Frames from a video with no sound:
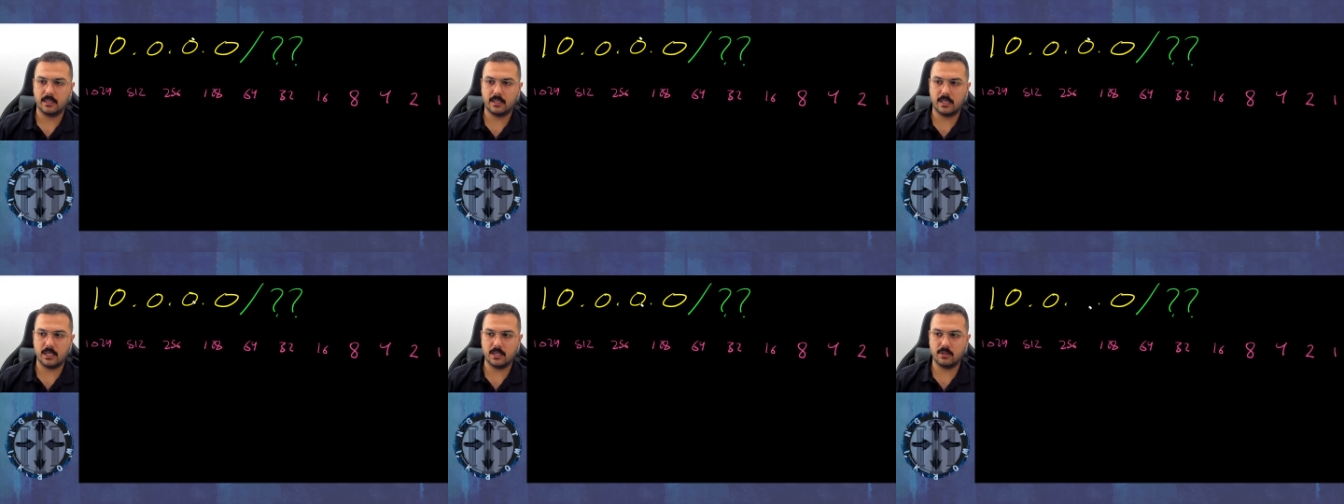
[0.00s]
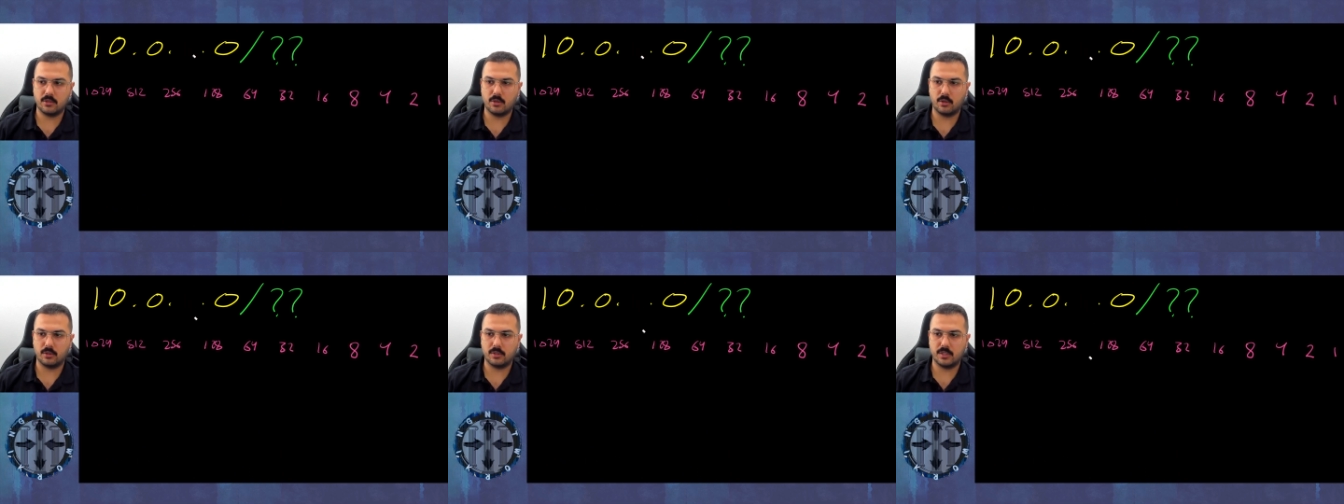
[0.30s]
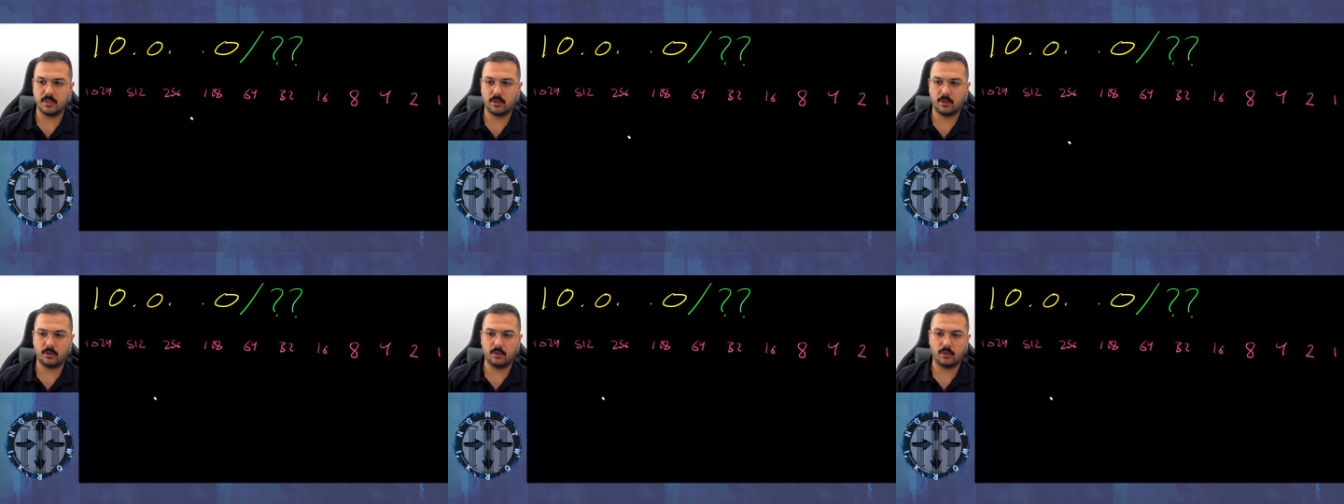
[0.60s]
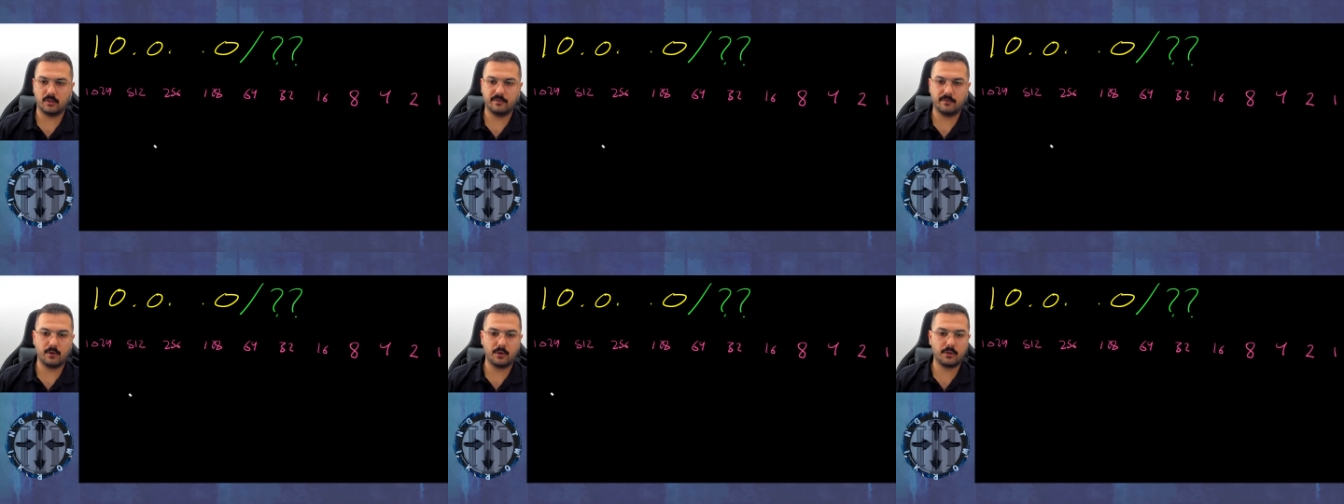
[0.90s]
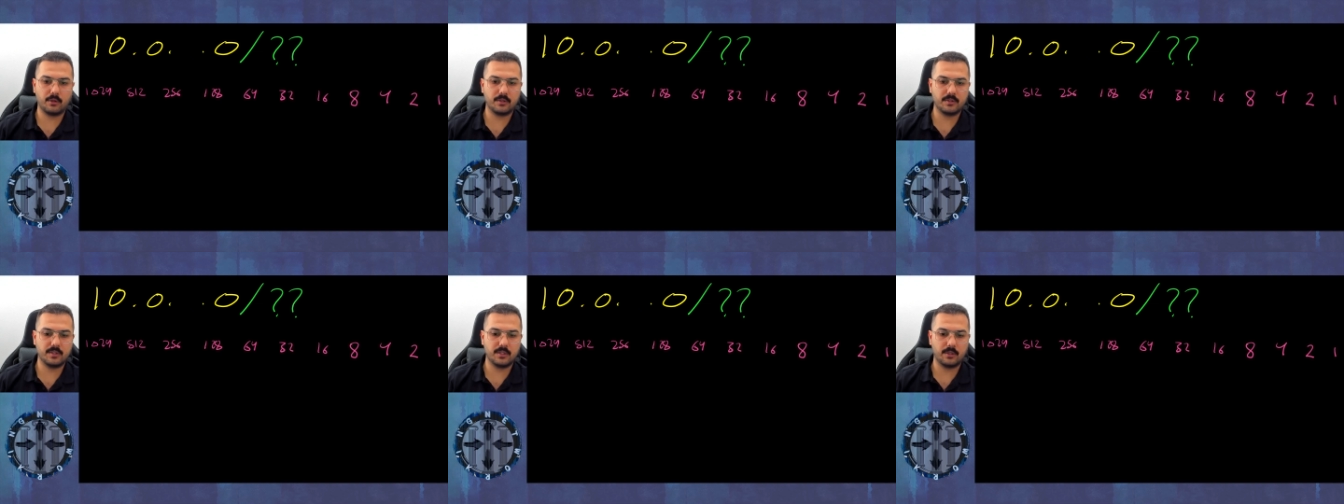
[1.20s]

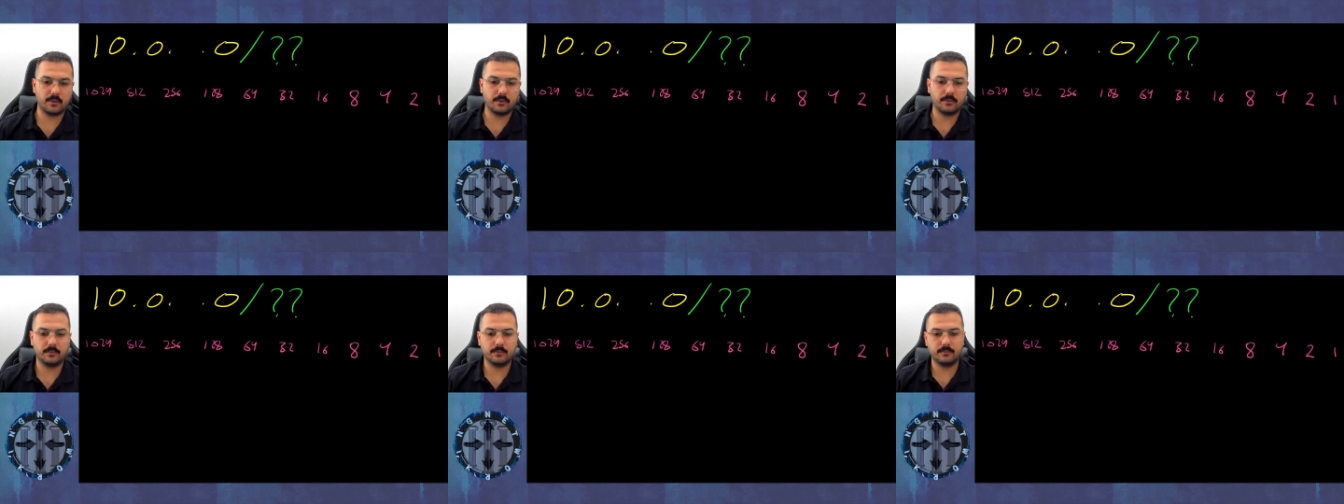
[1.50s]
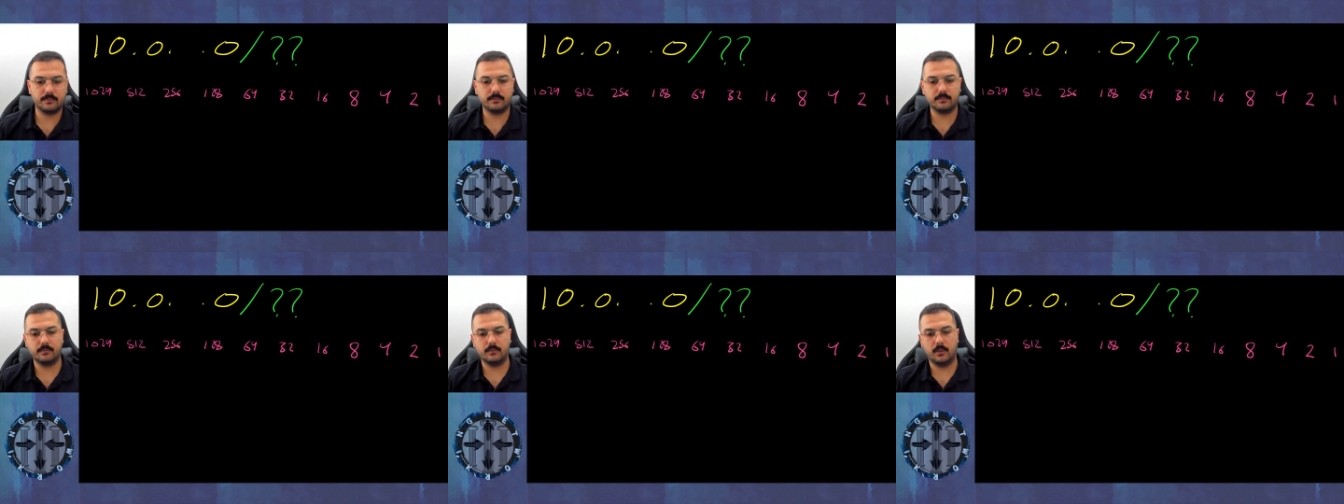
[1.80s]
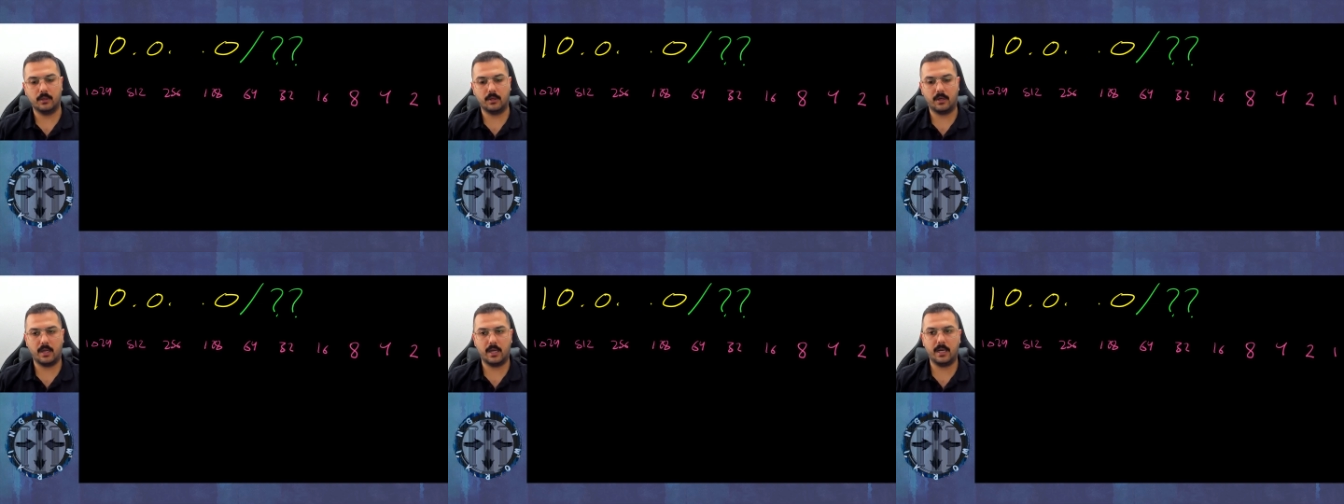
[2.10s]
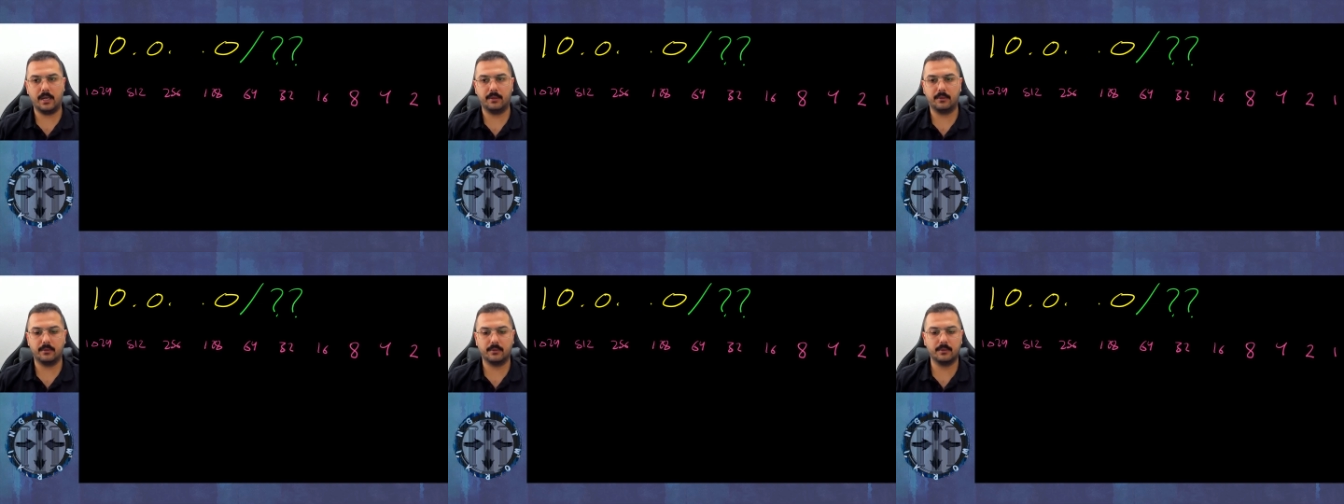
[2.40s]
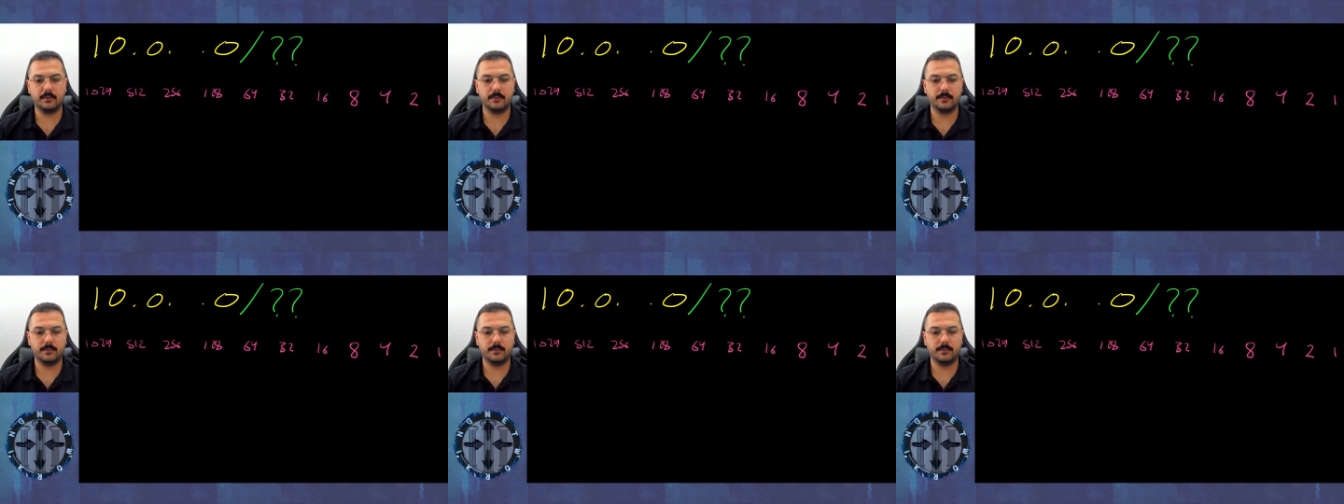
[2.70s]
10.0.4.0. All right.